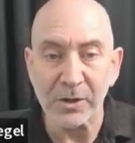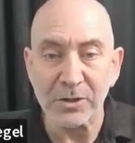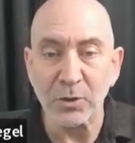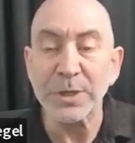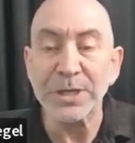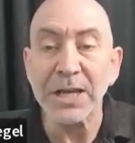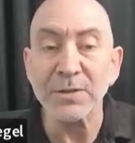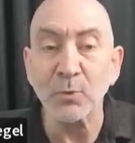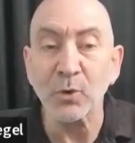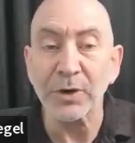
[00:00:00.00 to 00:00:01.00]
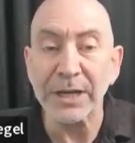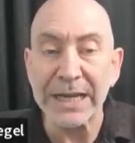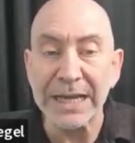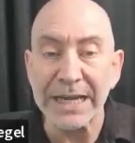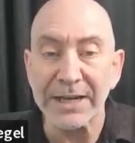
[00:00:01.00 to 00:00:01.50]
So which has more
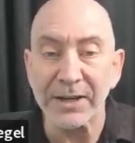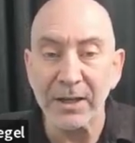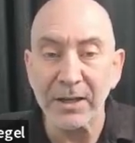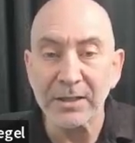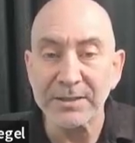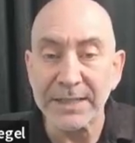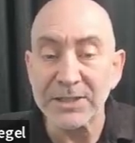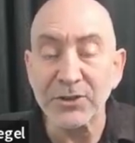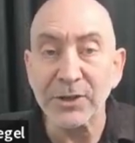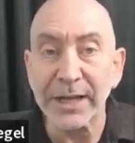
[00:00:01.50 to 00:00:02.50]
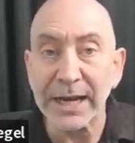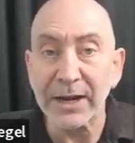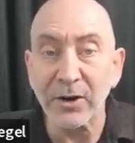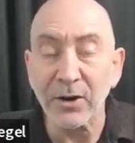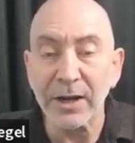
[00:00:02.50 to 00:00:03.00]
heat? Desert
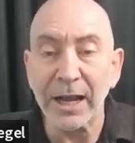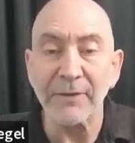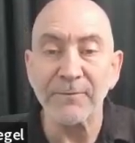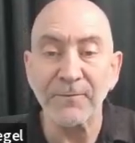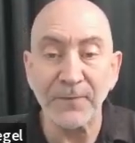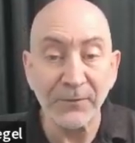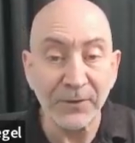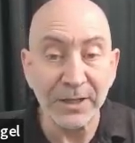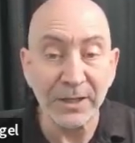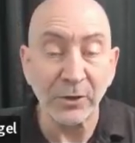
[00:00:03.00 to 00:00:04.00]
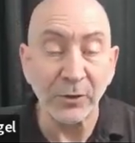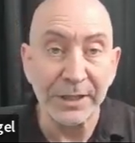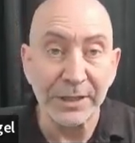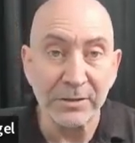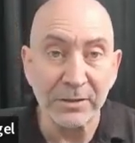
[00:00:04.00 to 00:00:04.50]
air at 50
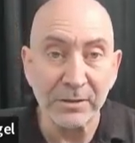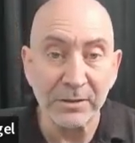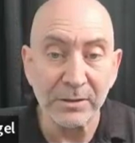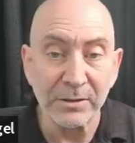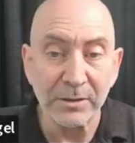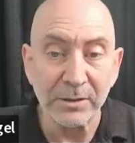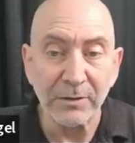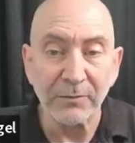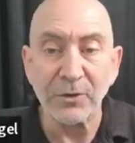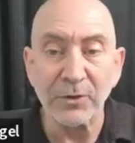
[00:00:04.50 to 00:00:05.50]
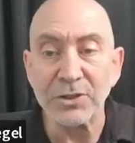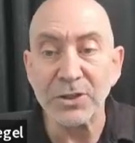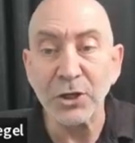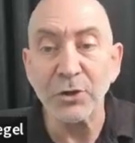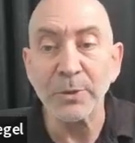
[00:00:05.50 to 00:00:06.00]
degrees
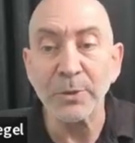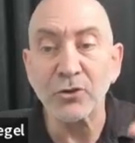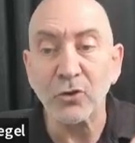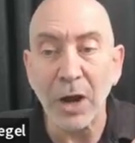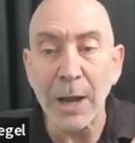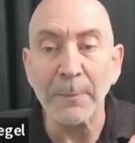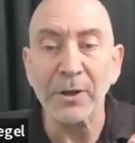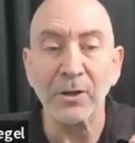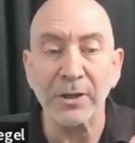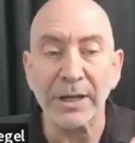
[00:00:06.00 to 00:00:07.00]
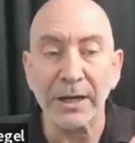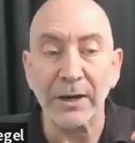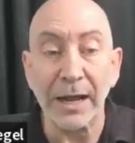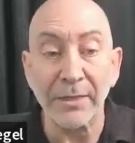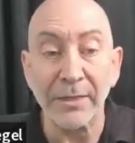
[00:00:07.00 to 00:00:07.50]
versus humid tropical
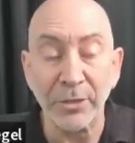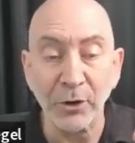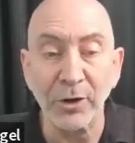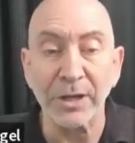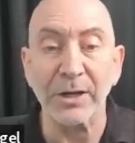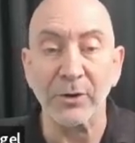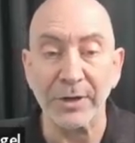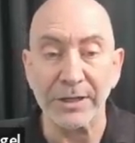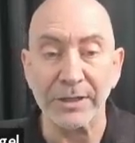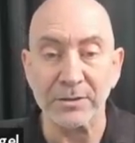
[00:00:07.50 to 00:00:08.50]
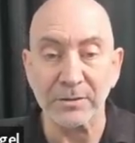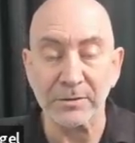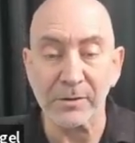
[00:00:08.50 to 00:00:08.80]
air at 30 degrees.